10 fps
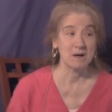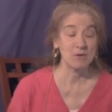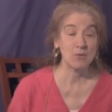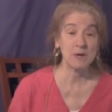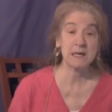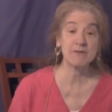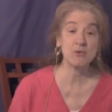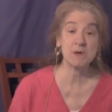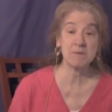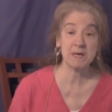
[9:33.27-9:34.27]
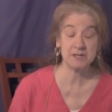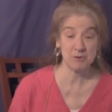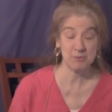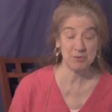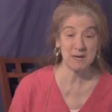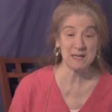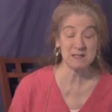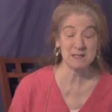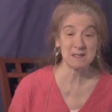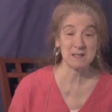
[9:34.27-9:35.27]
Whatever we may do
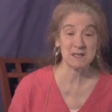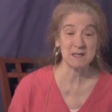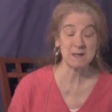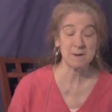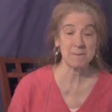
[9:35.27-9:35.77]
practically,